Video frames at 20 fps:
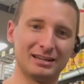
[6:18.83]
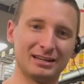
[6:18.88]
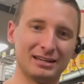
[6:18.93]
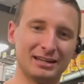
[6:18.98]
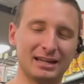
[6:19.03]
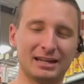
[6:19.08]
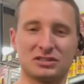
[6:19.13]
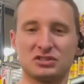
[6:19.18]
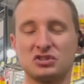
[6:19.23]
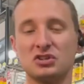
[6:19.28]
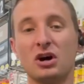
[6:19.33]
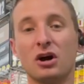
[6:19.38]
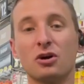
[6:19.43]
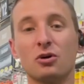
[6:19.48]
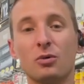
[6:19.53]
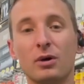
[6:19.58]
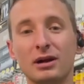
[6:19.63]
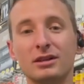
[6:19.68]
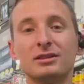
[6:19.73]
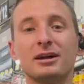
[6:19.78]
it's not
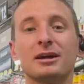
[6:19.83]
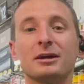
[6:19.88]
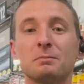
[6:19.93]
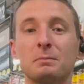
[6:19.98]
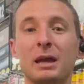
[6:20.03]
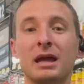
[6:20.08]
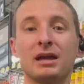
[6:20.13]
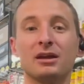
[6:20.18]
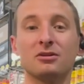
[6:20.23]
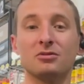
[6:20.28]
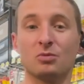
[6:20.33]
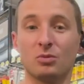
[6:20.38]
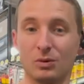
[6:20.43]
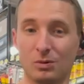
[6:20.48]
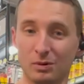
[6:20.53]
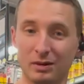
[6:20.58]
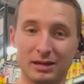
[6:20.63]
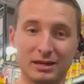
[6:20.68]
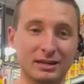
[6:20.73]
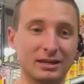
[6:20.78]
quite like paint where
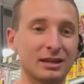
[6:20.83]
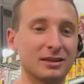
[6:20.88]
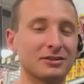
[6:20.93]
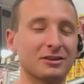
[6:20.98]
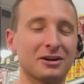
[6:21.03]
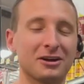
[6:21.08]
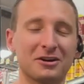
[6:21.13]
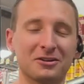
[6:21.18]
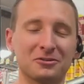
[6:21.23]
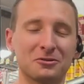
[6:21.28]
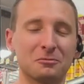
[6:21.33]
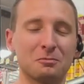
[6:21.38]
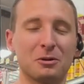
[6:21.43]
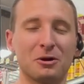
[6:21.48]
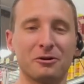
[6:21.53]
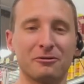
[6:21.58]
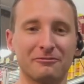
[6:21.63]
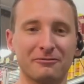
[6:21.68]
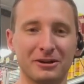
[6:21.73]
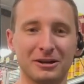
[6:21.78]
we can get the color
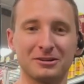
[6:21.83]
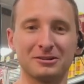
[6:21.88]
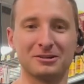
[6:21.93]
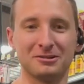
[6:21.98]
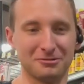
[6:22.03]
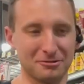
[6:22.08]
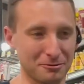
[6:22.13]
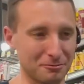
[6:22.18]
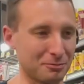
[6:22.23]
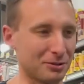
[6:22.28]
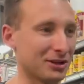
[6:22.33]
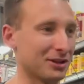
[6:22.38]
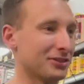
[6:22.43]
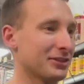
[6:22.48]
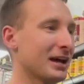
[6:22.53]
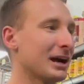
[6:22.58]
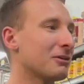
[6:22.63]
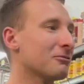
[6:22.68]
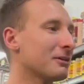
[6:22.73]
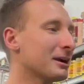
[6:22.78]
perfect, we'll put it
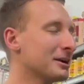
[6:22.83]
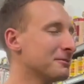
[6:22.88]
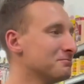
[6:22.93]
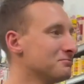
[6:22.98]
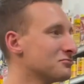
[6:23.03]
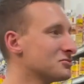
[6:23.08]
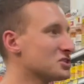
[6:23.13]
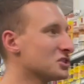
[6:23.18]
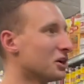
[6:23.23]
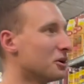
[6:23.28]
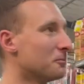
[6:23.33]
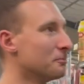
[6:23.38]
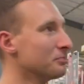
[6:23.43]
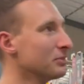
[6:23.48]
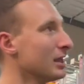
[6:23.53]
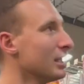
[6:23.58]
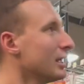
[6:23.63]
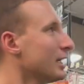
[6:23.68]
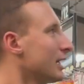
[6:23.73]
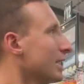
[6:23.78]
that way. So
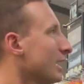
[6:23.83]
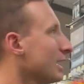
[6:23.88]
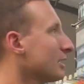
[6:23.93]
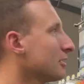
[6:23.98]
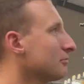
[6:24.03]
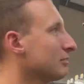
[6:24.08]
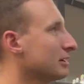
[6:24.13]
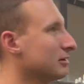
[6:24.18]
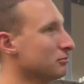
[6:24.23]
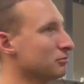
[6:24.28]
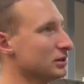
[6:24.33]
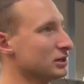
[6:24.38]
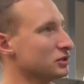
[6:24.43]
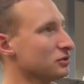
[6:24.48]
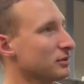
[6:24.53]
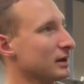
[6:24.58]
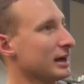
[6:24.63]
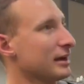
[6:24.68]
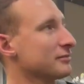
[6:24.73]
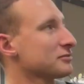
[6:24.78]
anyway, we do
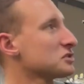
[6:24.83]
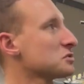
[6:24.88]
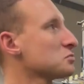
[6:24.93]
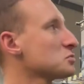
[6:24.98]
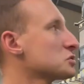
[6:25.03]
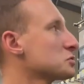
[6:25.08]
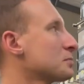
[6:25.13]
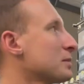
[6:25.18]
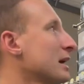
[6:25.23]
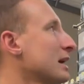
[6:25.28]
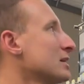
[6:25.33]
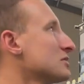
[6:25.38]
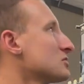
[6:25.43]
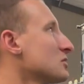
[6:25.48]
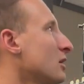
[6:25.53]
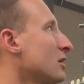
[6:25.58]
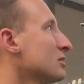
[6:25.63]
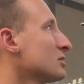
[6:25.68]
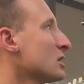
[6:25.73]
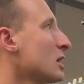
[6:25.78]
have some sprays
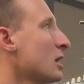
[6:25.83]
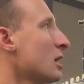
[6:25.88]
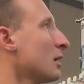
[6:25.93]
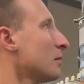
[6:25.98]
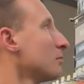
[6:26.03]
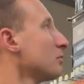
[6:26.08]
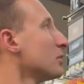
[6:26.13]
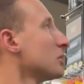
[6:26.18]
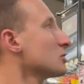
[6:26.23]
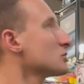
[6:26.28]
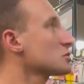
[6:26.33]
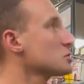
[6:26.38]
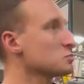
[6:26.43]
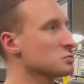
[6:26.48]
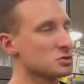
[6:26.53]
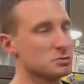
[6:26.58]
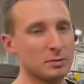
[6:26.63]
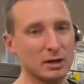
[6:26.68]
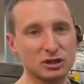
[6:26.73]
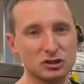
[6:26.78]
on top. There's some
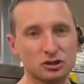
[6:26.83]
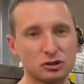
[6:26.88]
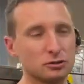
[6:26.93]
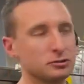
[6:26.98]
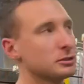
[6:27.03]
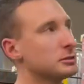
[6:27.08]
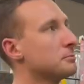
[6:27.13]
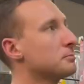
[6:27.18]
specialty